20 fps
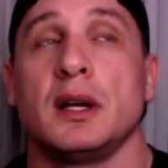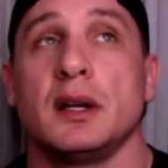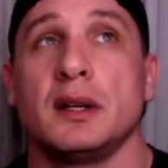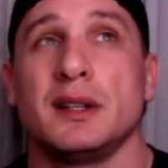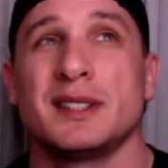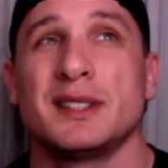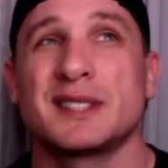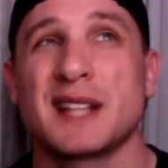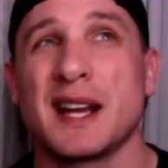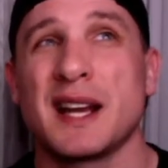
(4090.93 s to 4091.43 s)

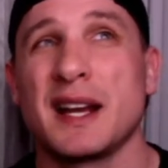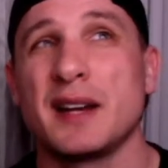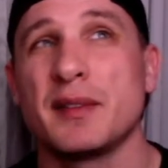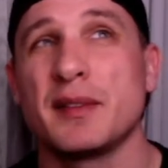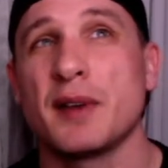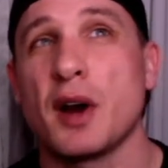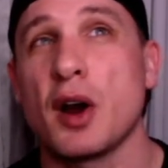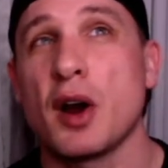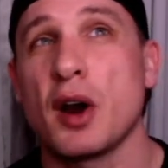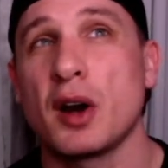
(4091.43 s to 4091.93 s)
It's kind of
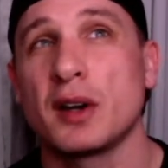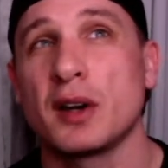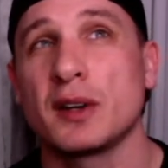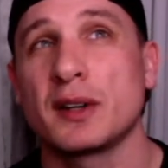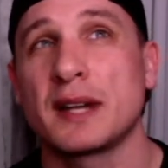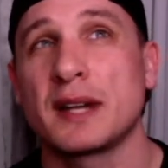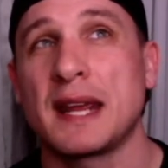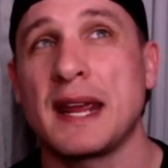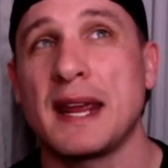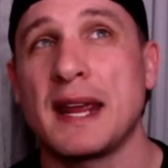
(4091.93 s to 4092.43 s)
a harder
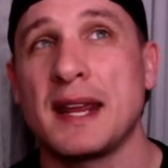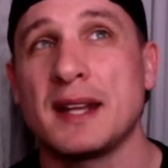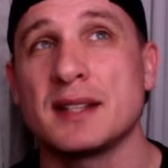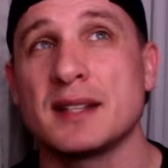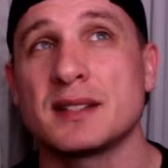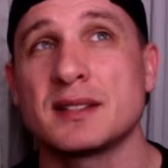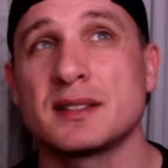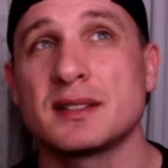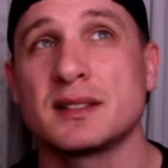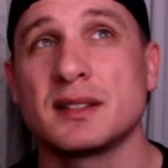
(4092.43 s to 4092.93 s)

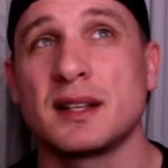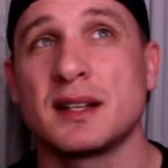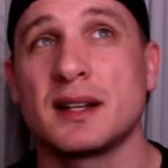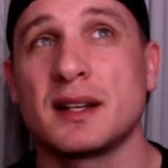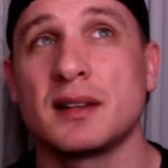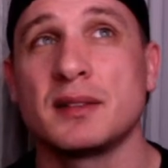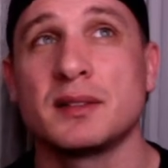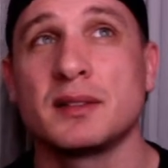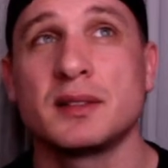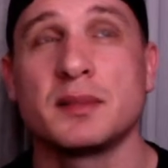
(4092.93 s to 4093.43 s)
case, and
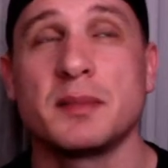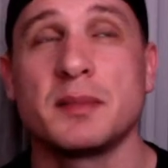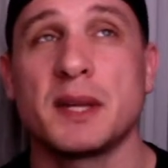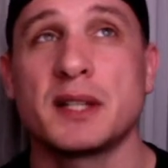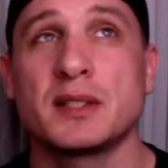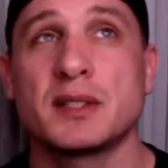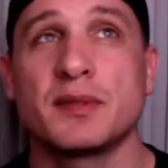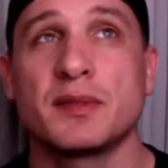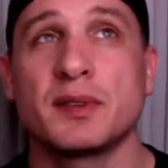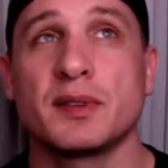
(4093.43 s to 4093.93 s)
it
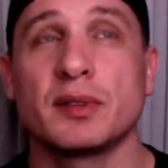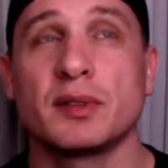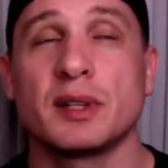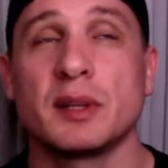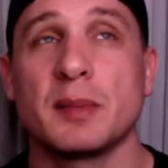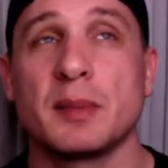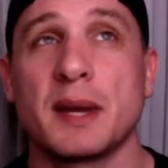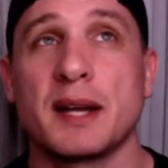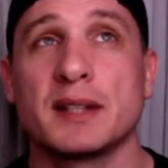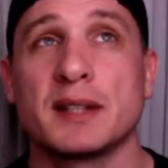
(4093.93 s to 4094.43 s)
makes you feel
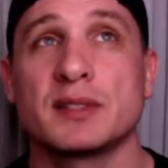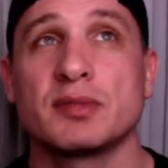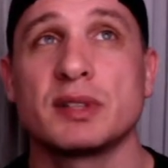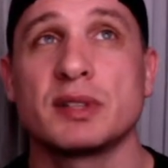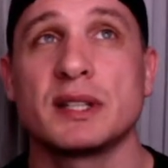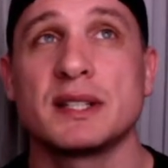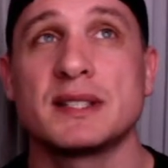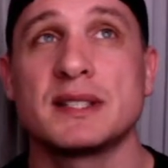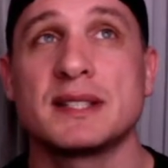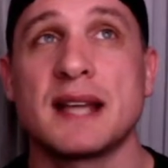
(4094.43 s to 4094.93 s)
really bad. It's
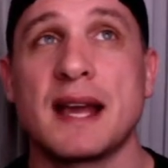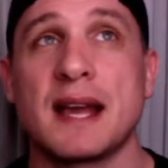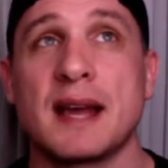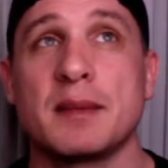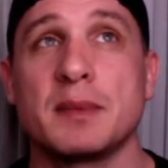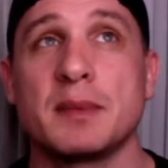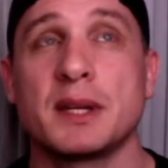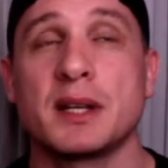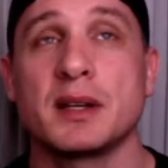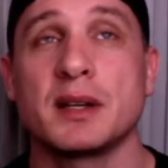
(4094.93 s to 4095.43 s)
really
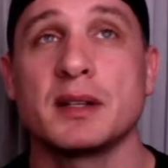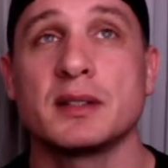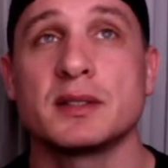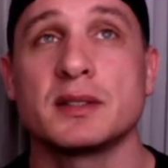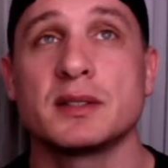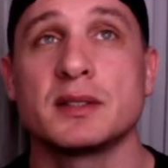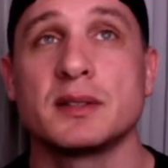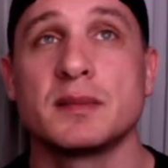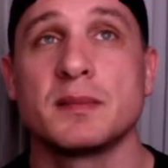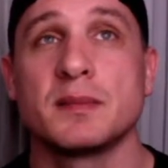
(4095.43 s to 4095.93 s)
sad because